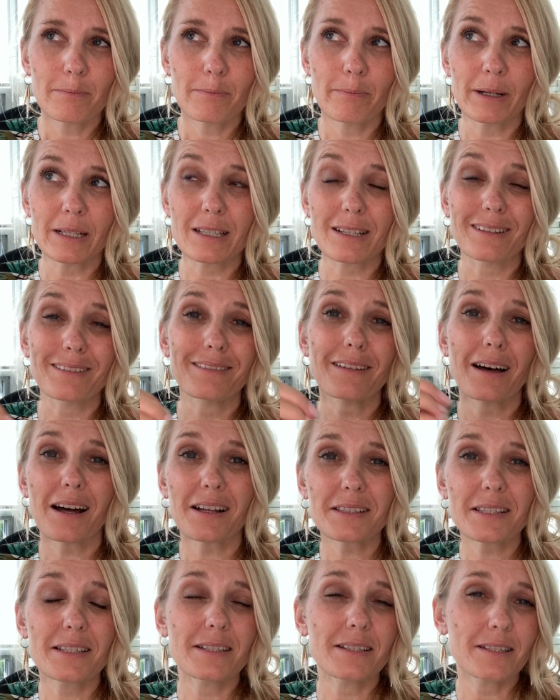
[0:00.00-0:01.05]
but to
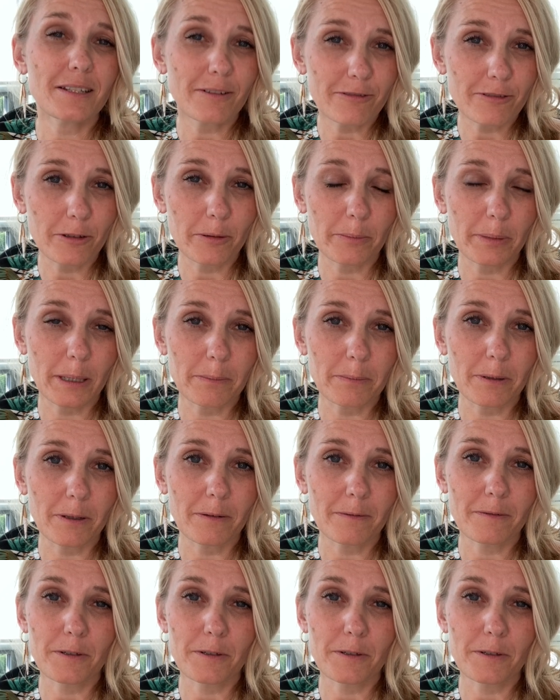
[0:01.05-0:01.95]
lots of different people,